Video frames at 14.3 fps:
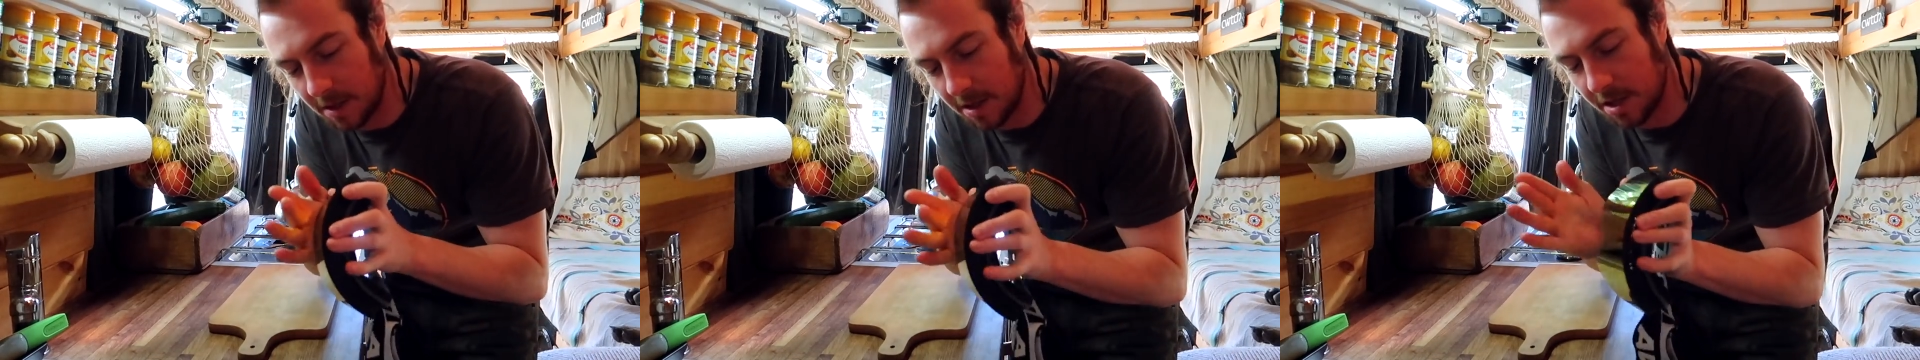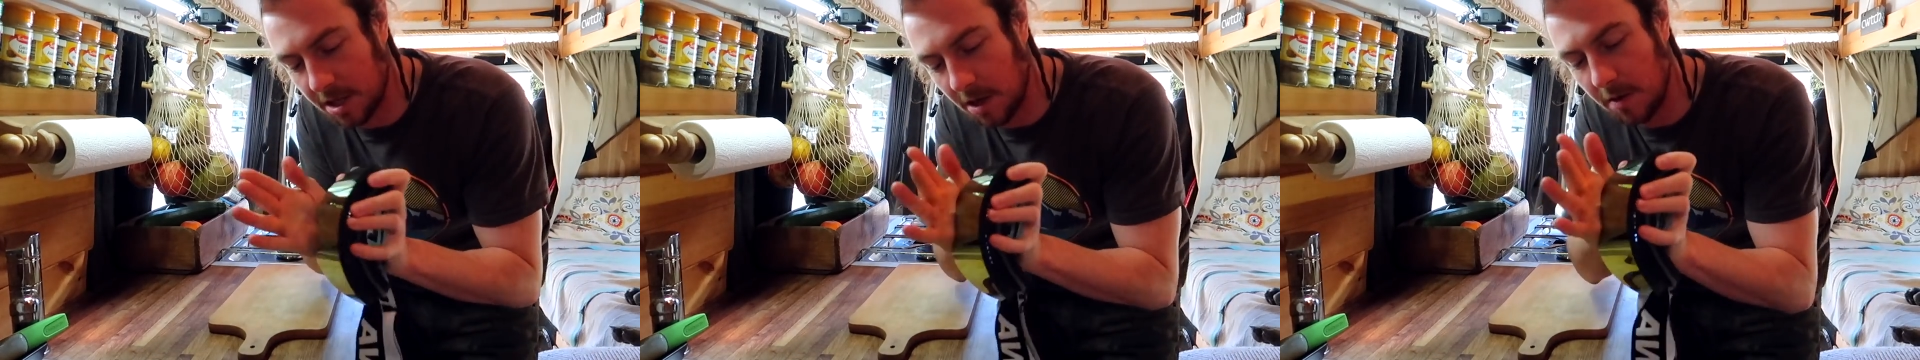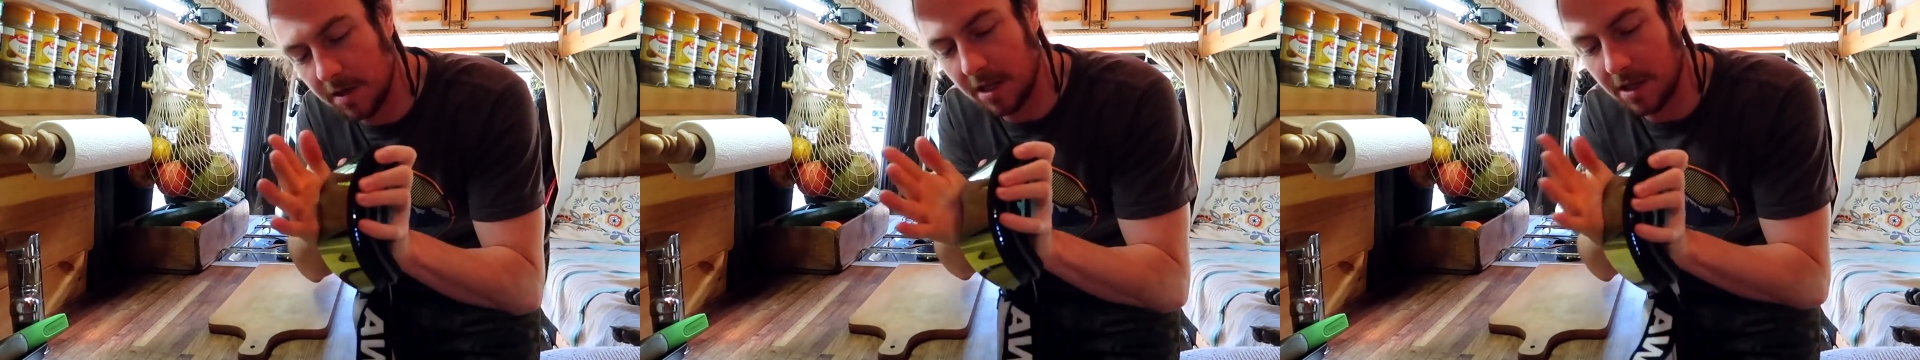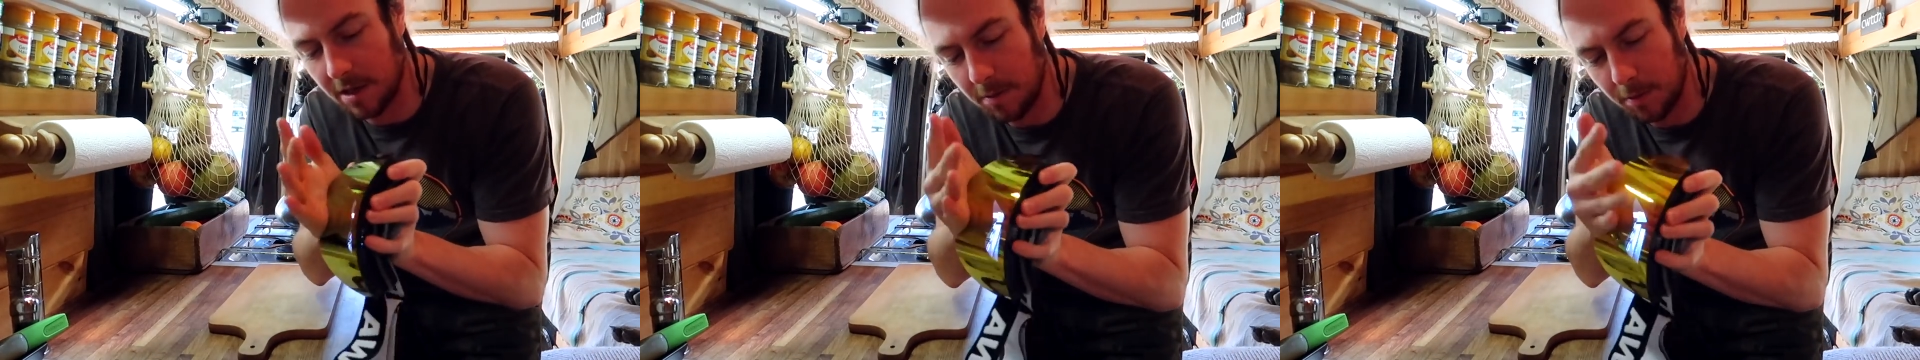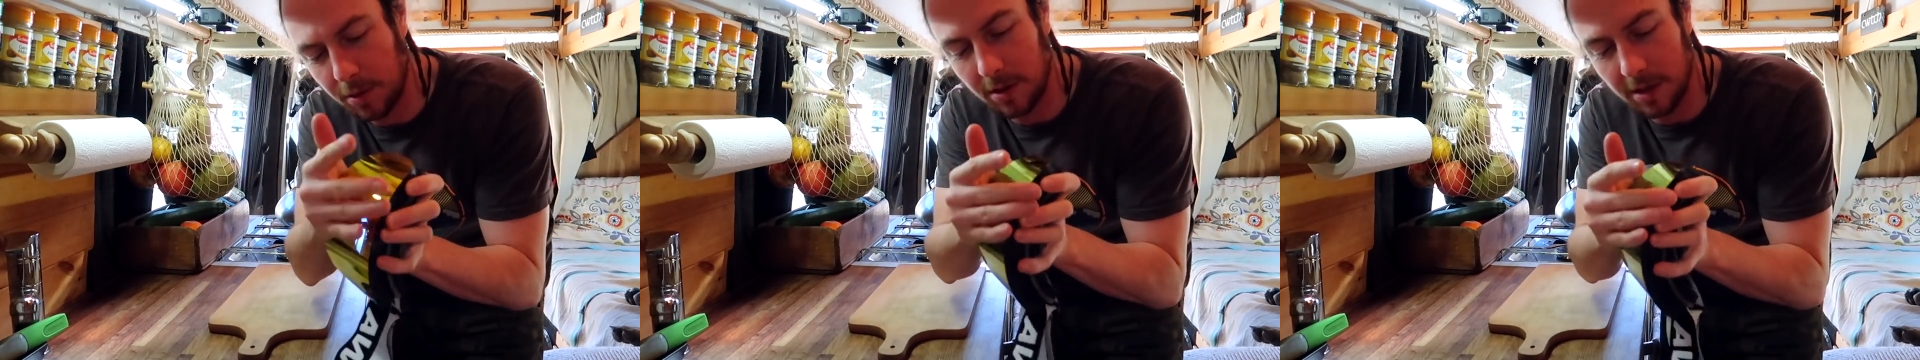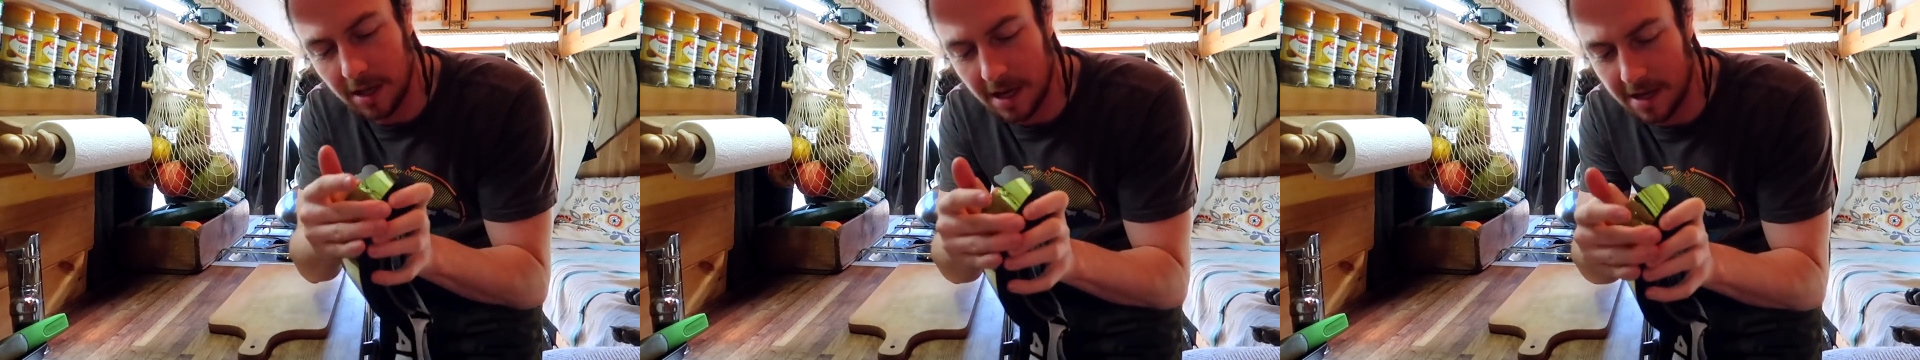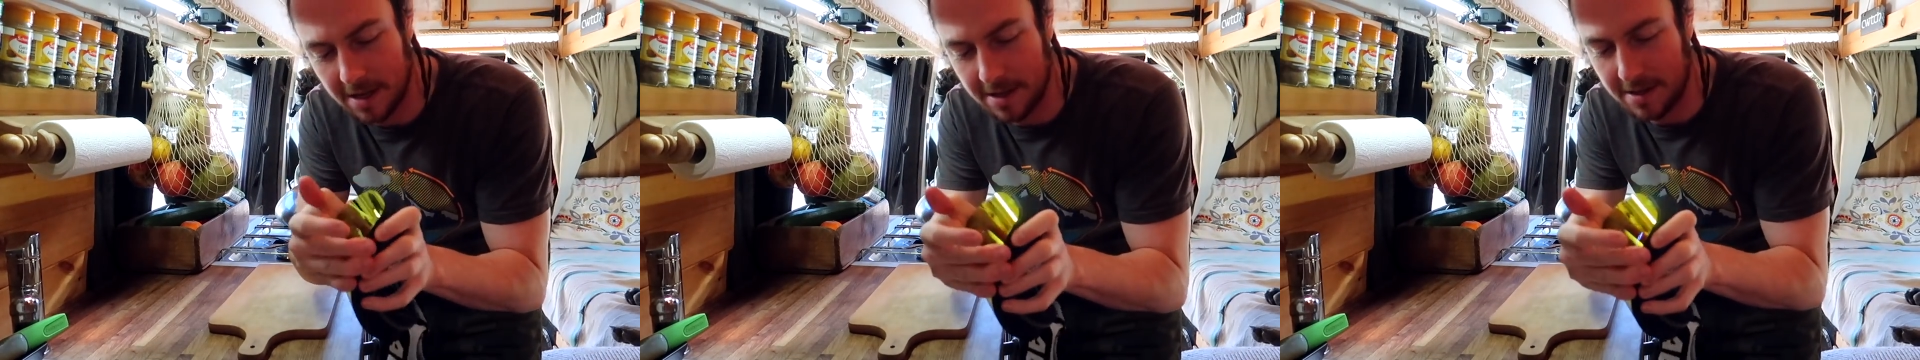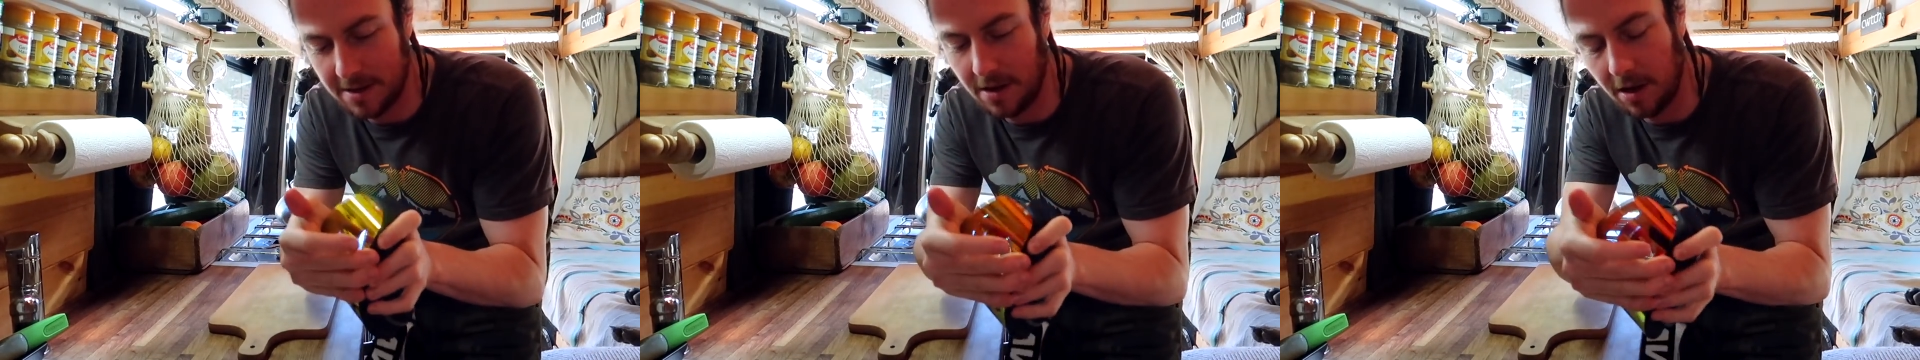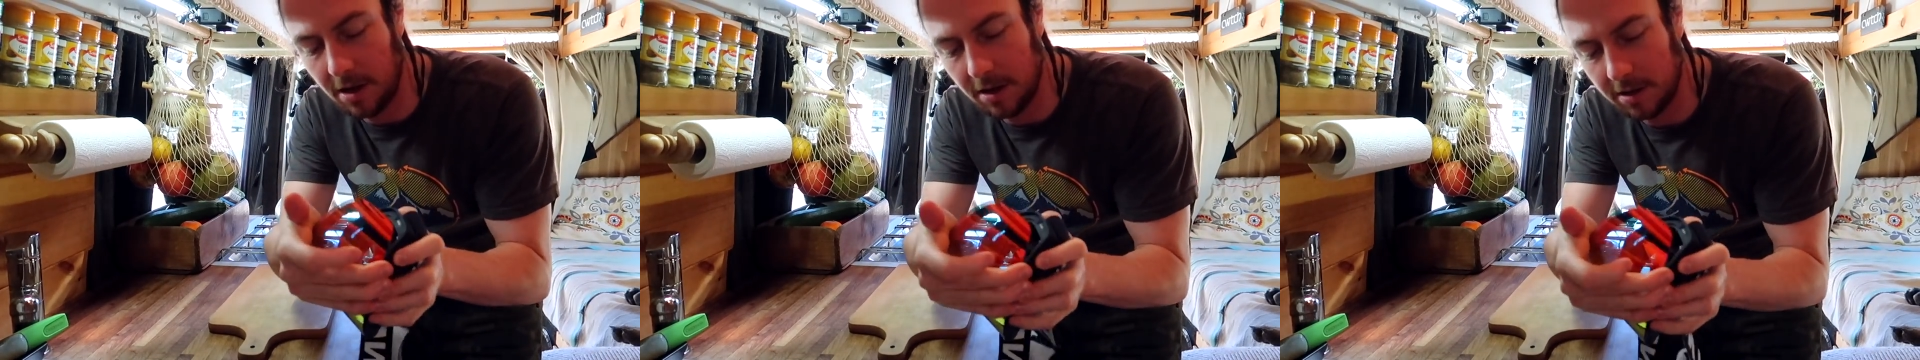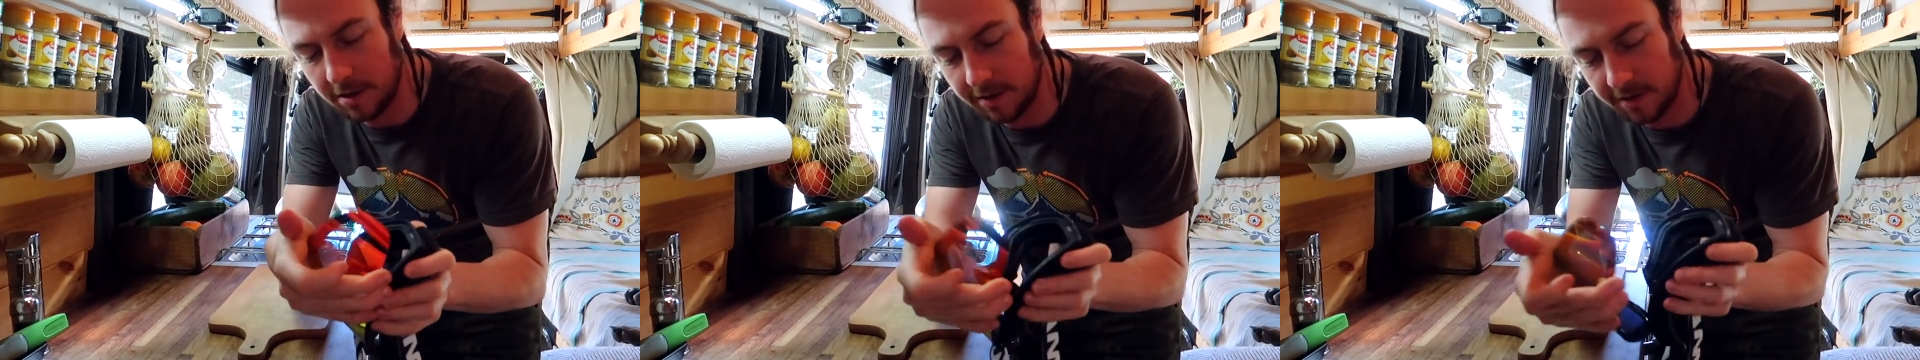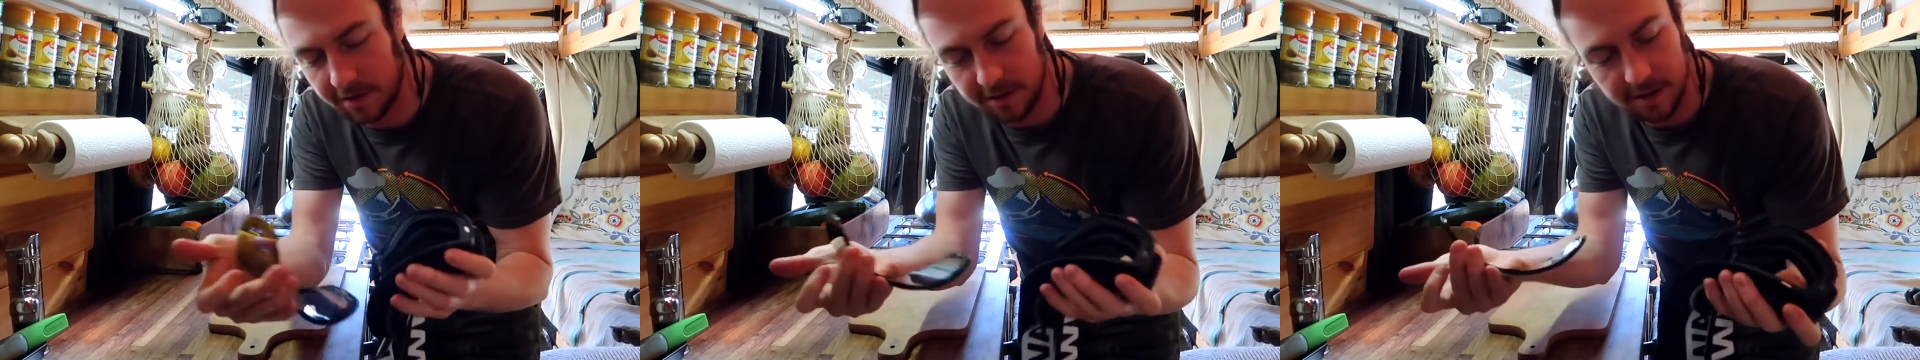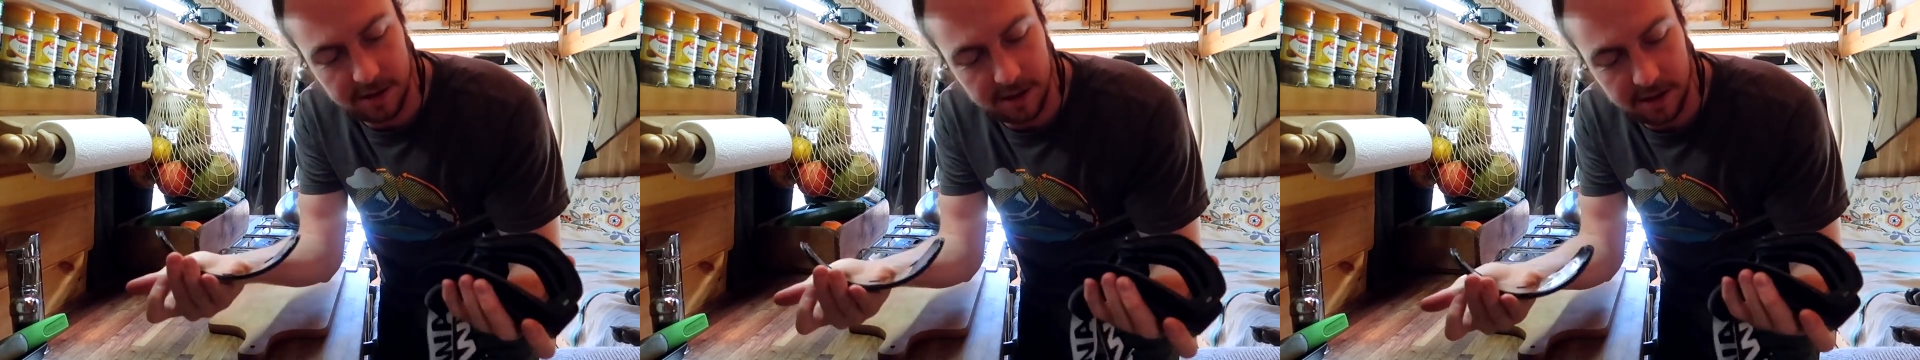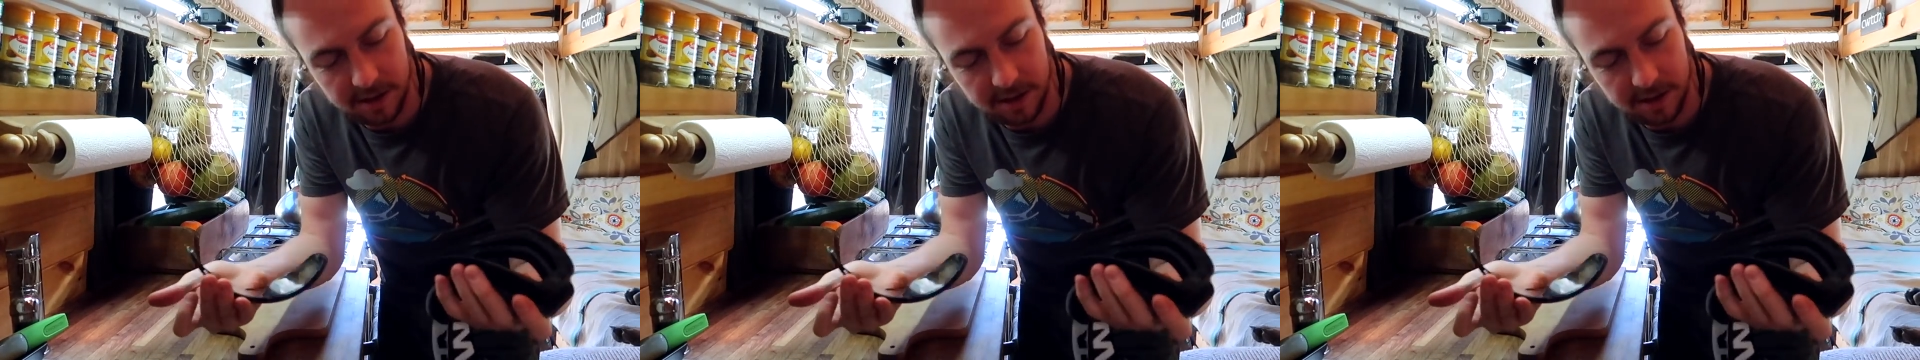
I mean the snow, is it going to pull that off?